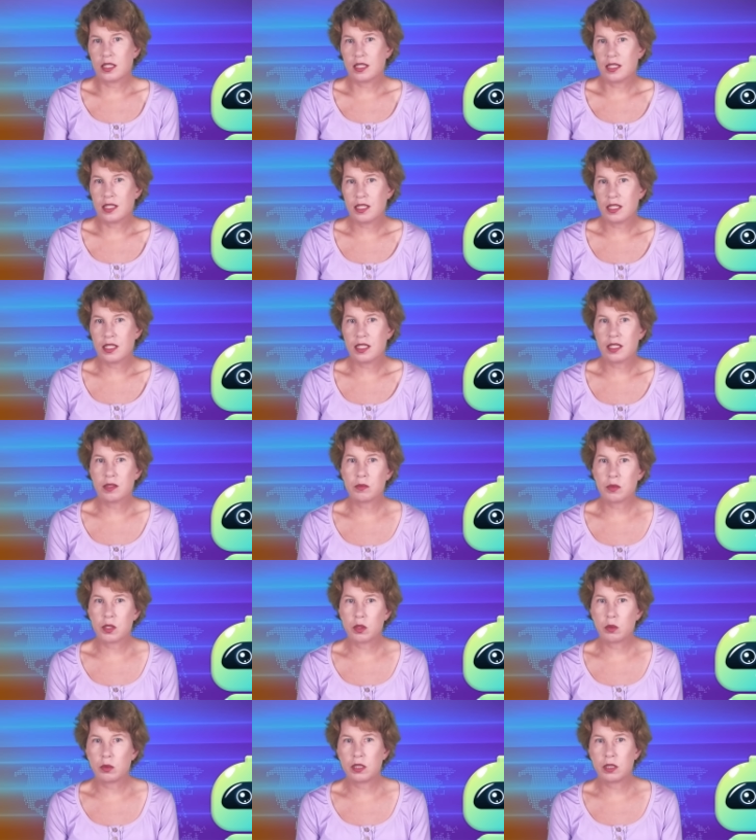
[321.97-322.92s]

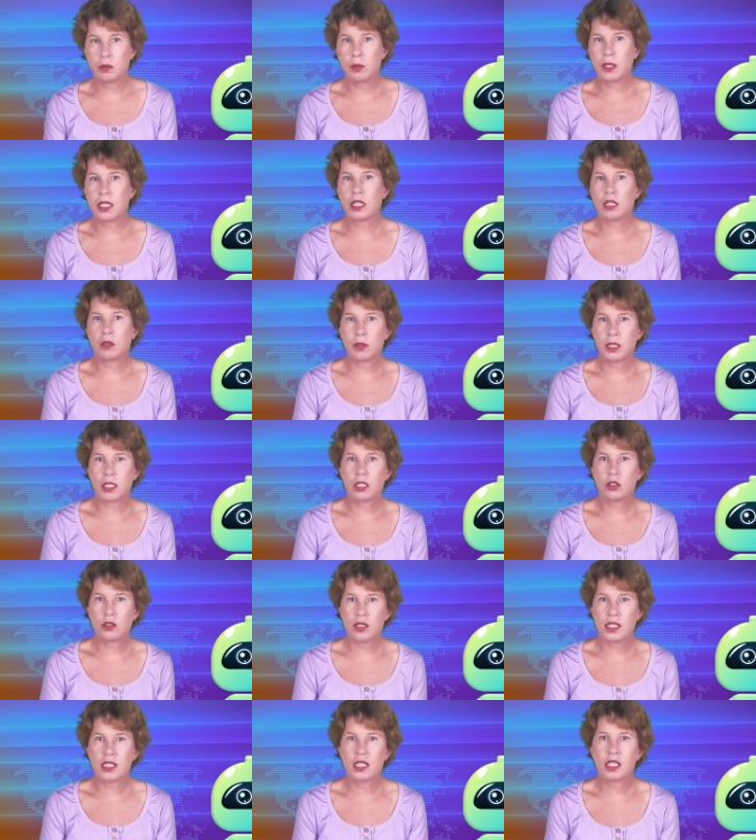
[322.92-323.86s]
systems will become
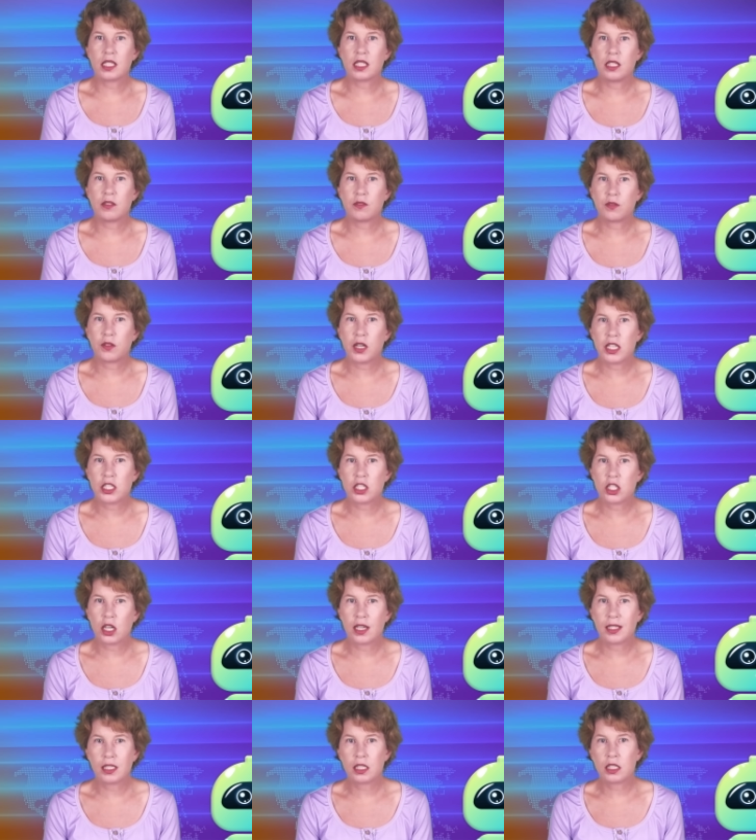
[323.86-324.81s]
increasingly
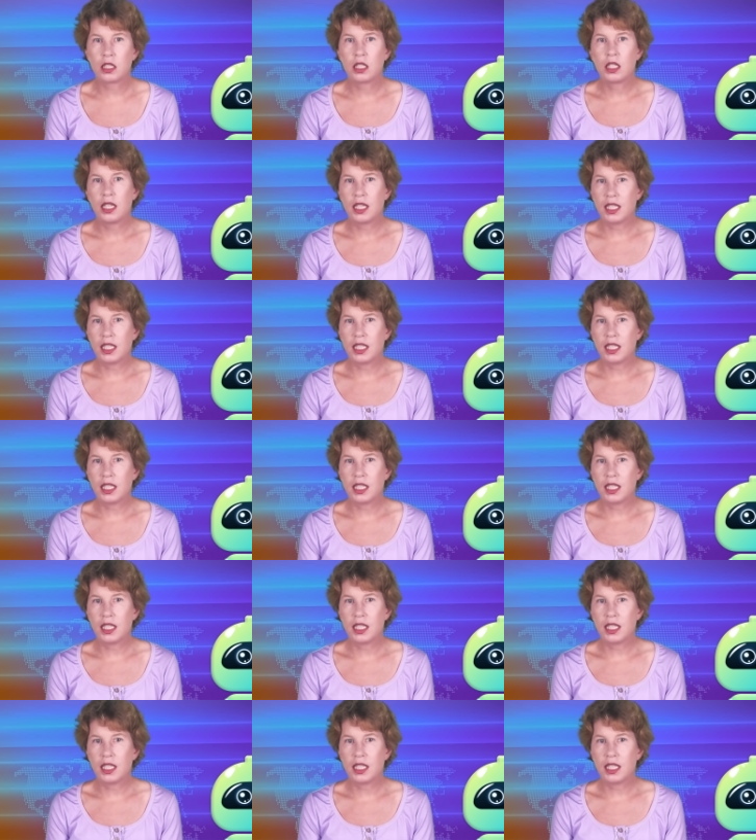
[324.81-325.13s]
fragile